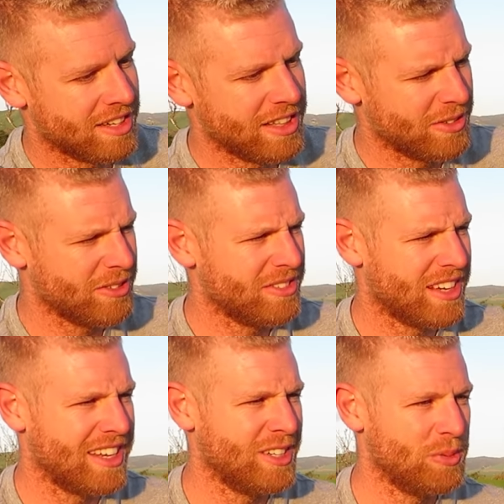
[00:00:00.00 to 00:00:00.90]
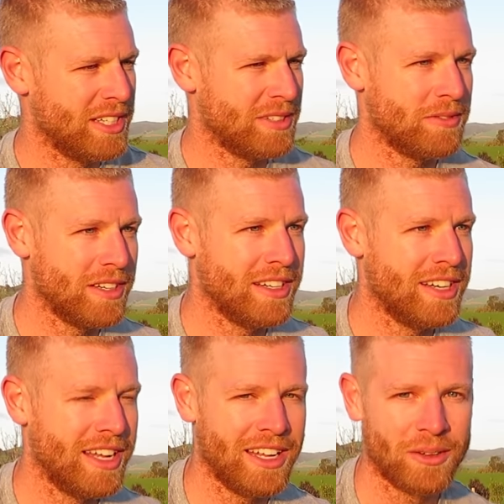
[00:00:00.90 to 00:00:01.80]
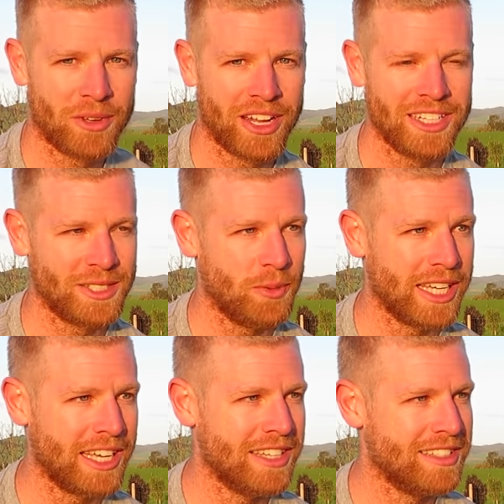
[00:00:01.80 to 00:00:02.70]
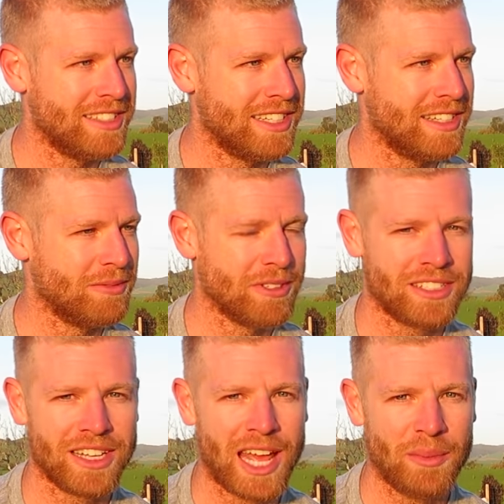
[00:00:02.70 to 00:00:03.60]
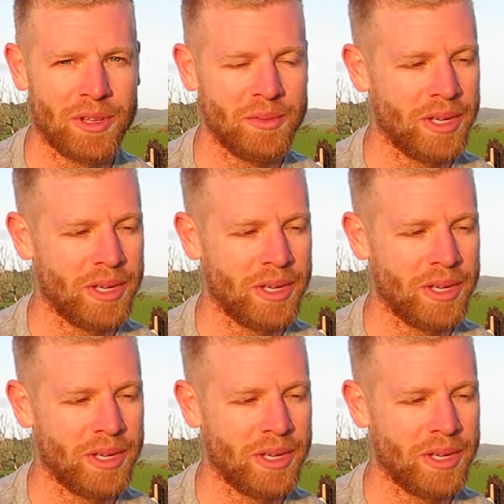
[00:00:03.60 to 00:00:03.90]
So they're all a little bit different and I'm kind of just winging it and seeing what's gonna happen.